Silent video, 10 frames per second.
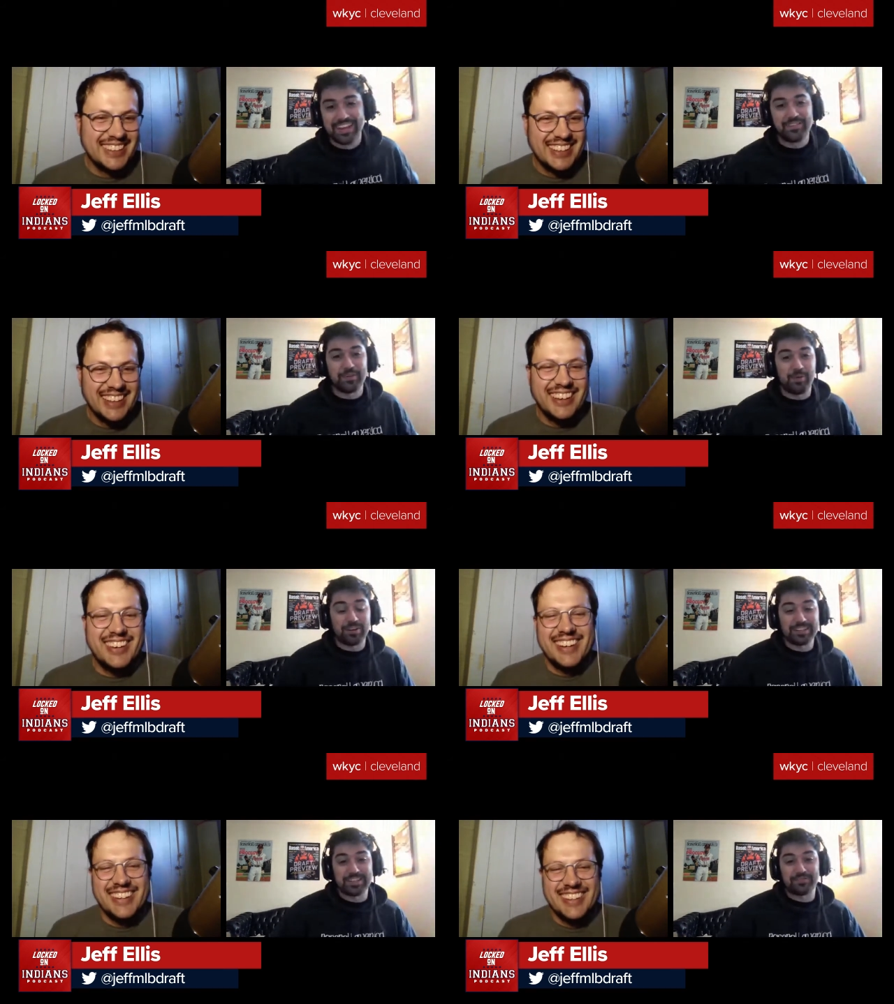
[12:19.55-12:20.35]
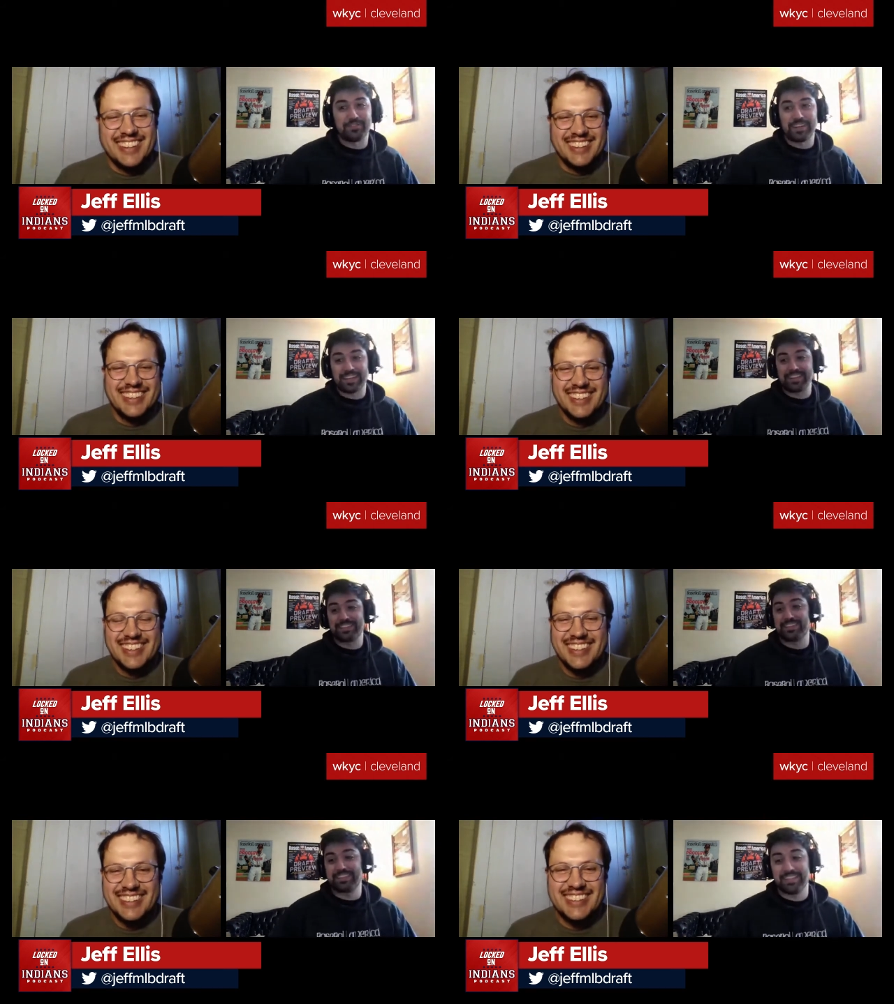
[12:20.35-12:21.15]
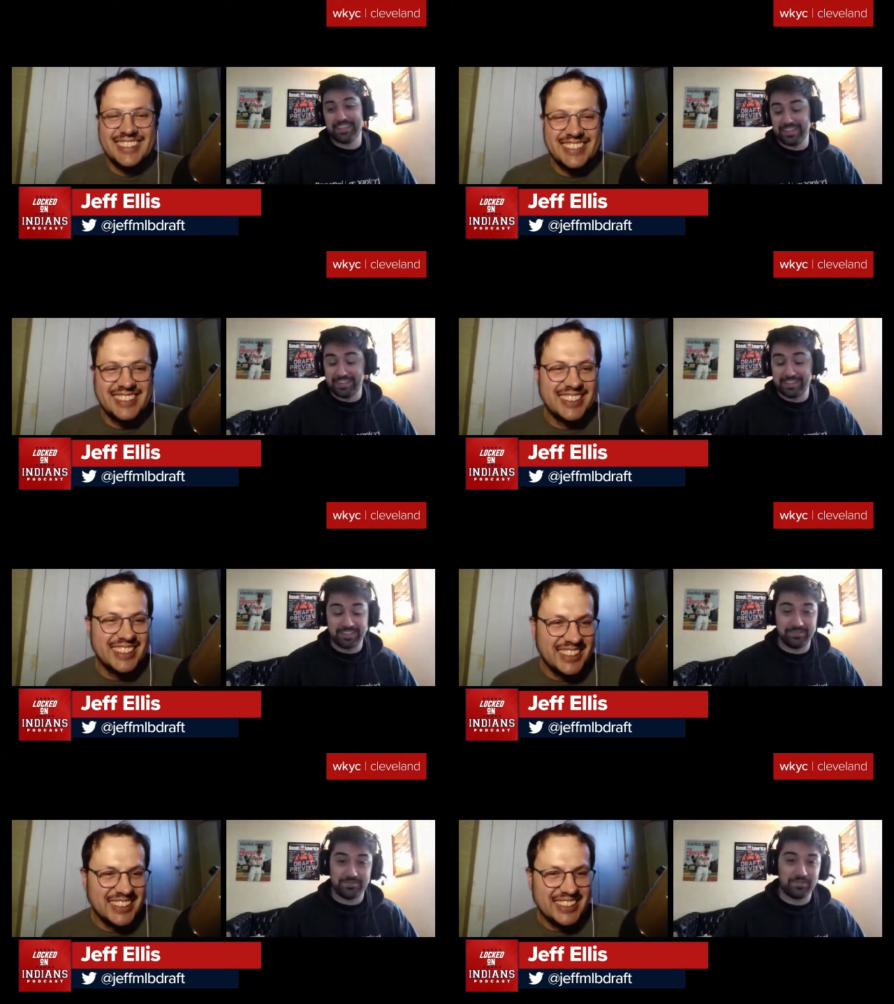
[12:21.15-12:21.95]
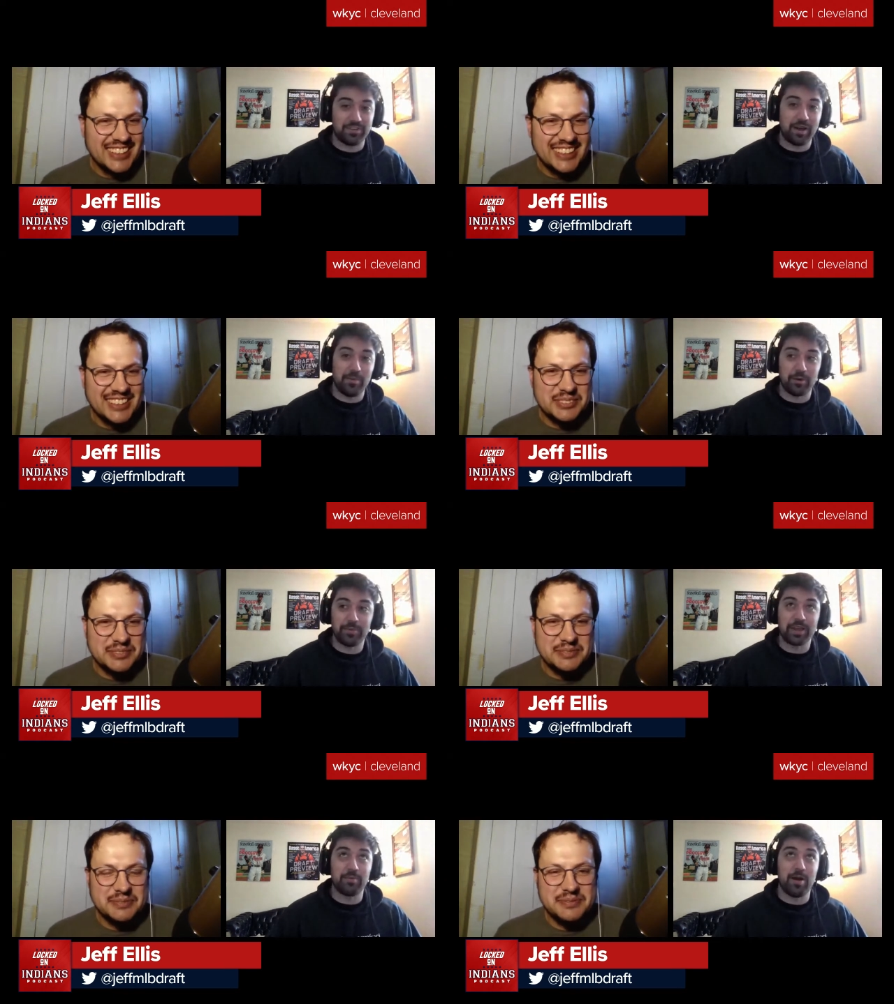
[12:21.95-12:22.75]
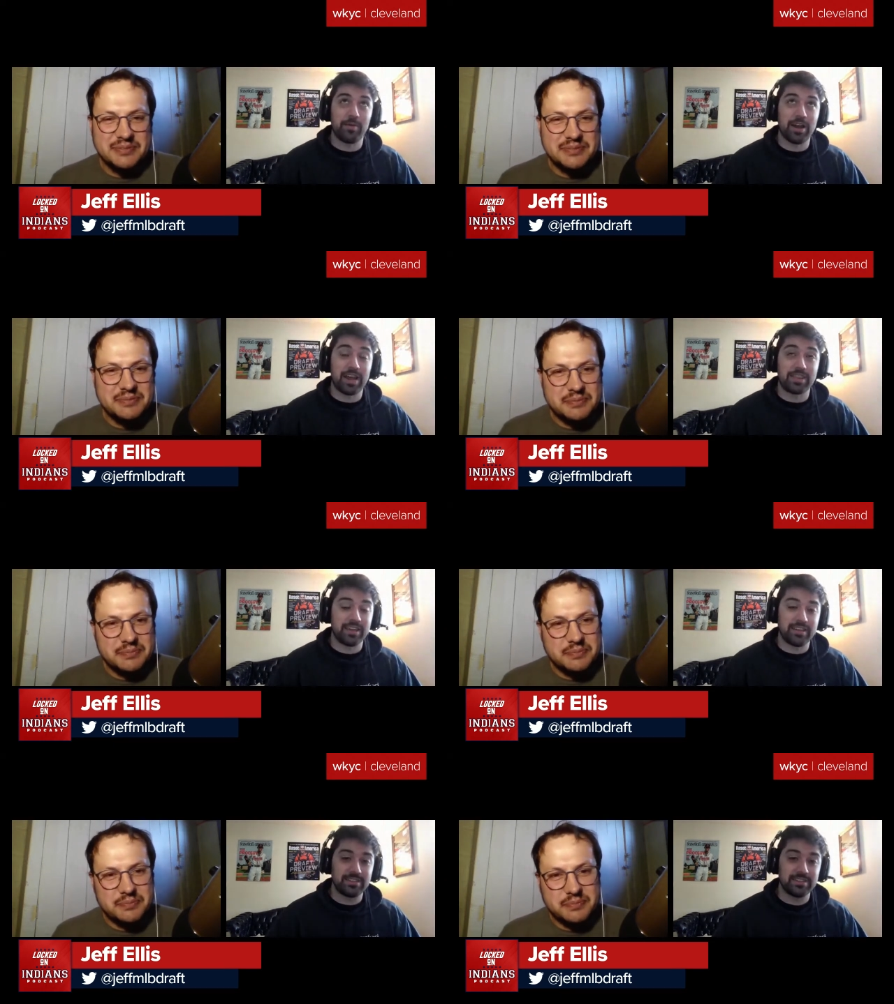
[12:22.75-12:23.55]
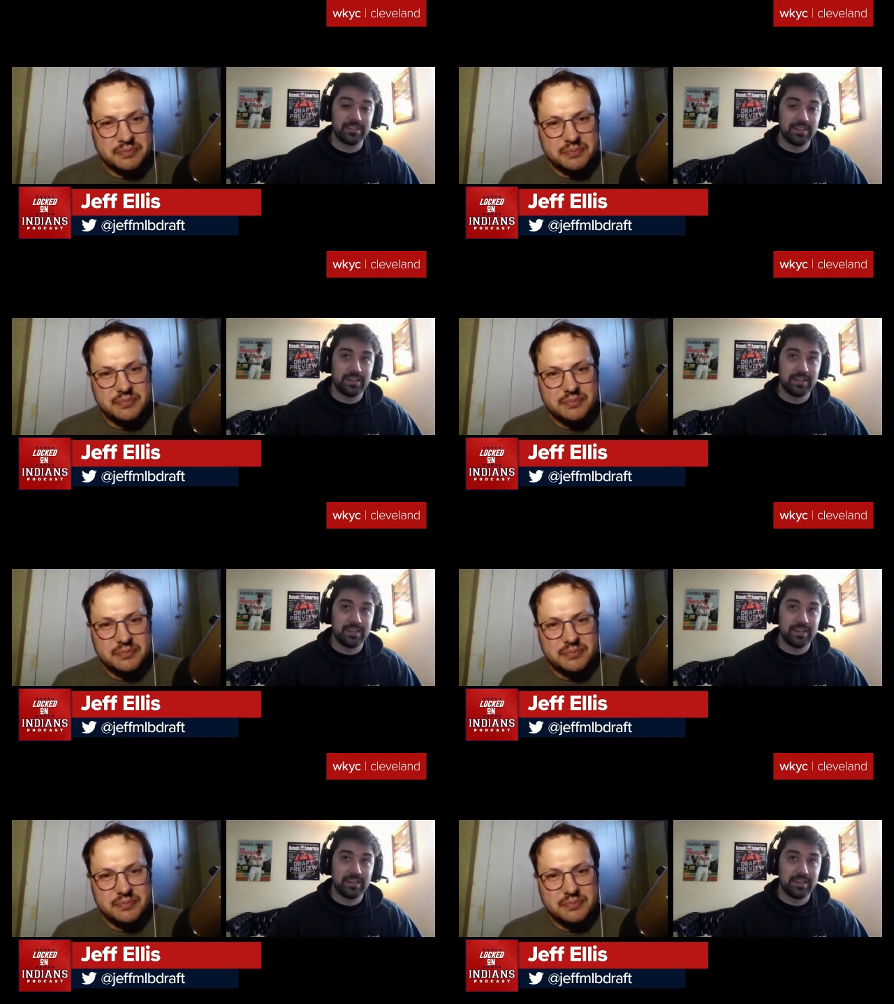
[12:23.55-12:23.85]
Speaker 1: If the Marlins get Frelick at 16, that's a phenomenal pick in my mind. I think he's,